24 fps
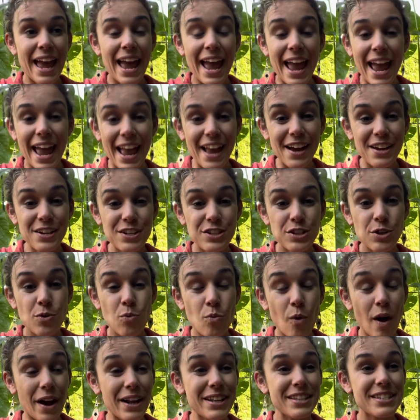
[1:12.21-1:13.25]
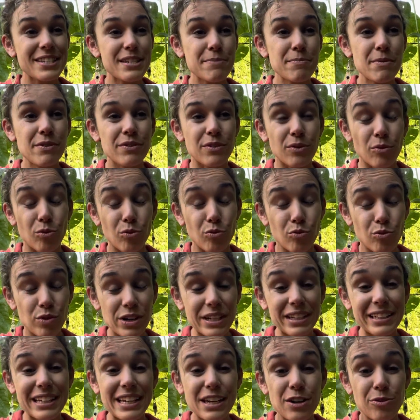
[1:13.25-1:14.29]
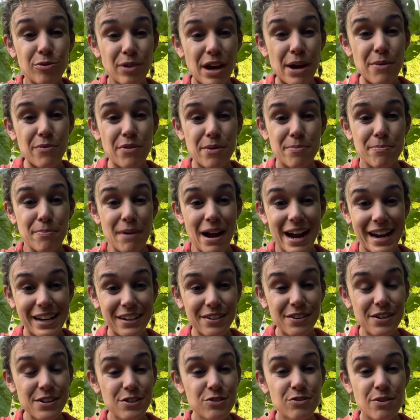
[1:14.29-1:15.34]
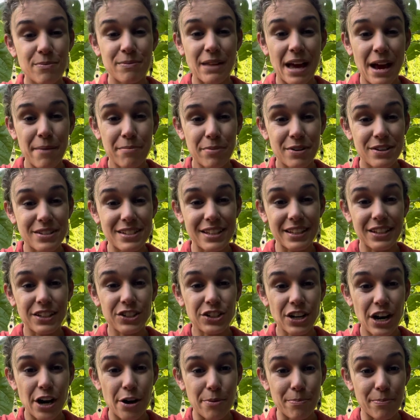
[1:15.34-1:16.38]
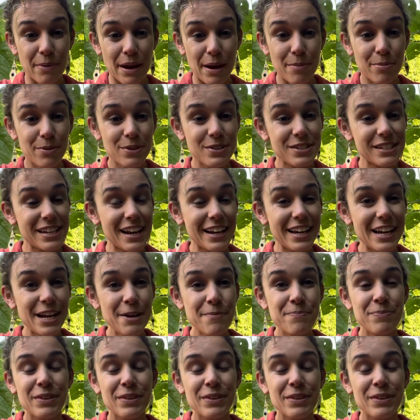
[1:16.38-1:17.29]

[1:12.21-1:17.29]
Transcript: and you want some of the really great reminders from that Priscilla Shirer Bible study,